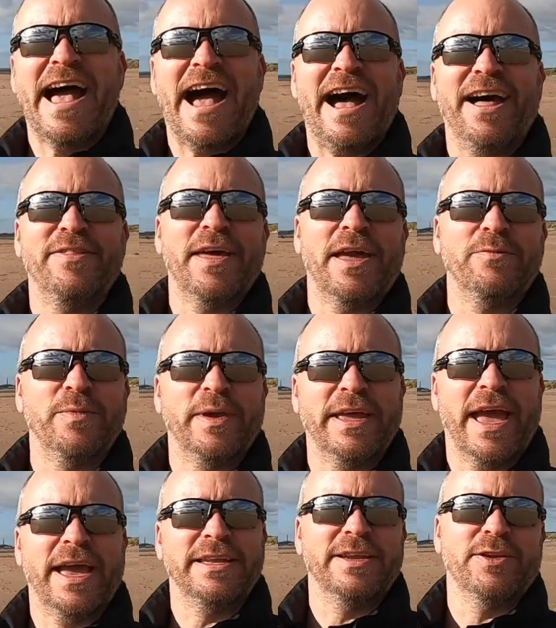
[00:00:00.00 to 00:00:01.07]
And then we
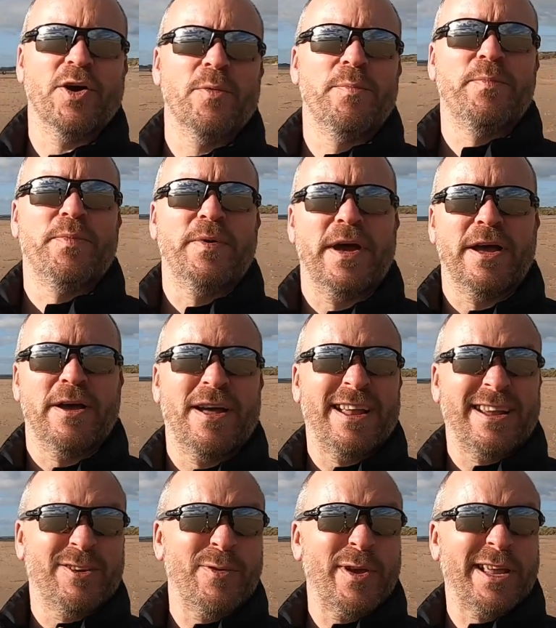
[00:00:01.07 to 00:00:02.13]
headed up,
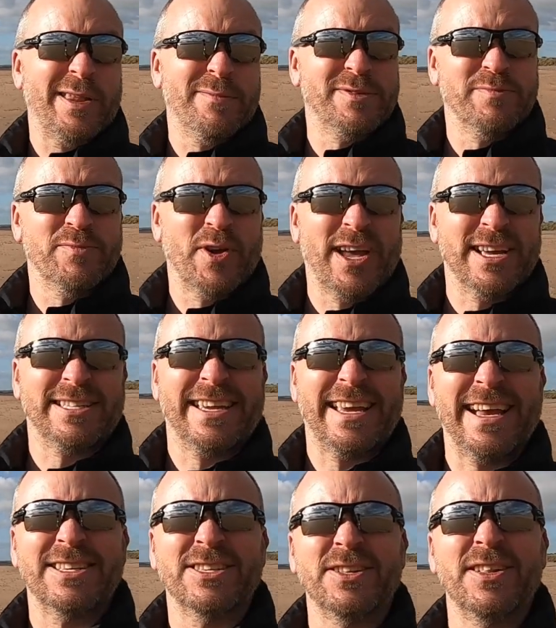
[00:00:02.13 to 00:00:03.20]
quick glimpse at Muncaster
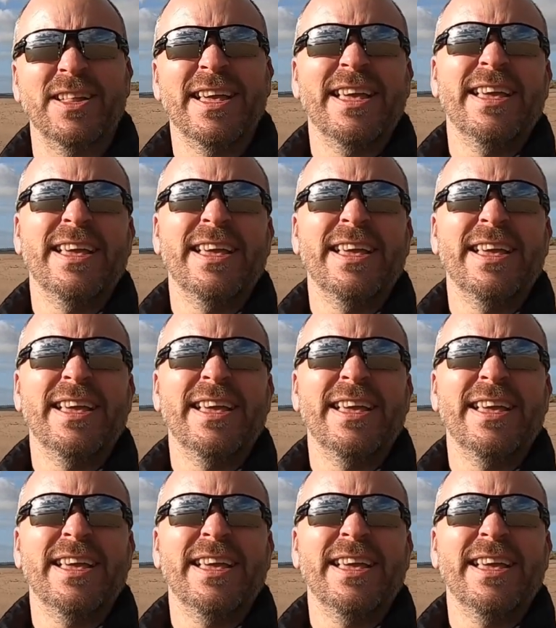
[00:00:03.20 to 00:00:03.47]
Castle,